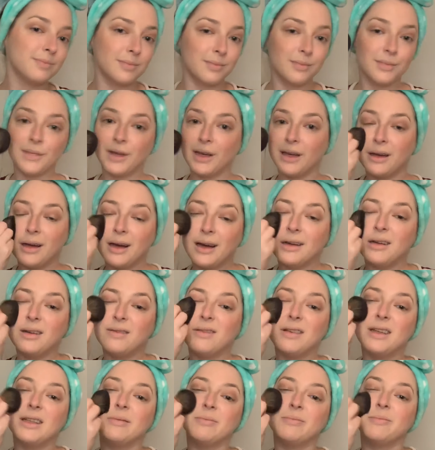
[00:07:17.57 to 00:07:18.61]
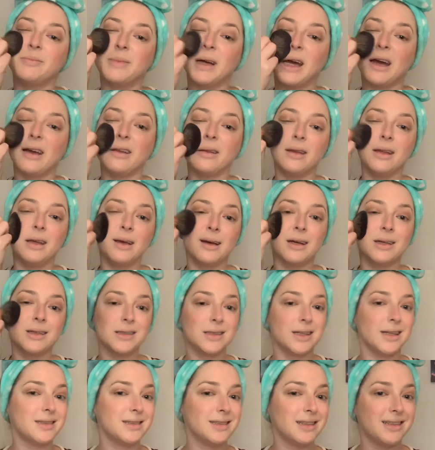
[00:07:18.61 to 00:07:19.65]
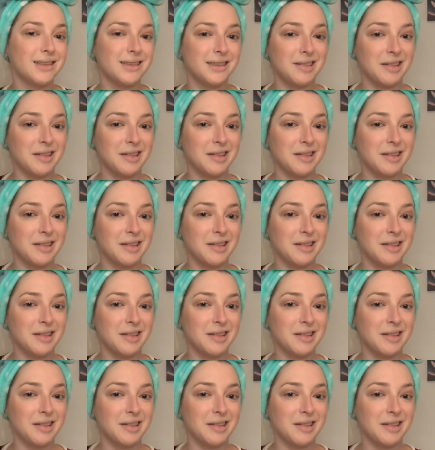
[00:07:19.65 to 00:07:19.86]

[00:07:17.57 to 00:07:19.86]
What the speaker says: And kind of like pat the excess into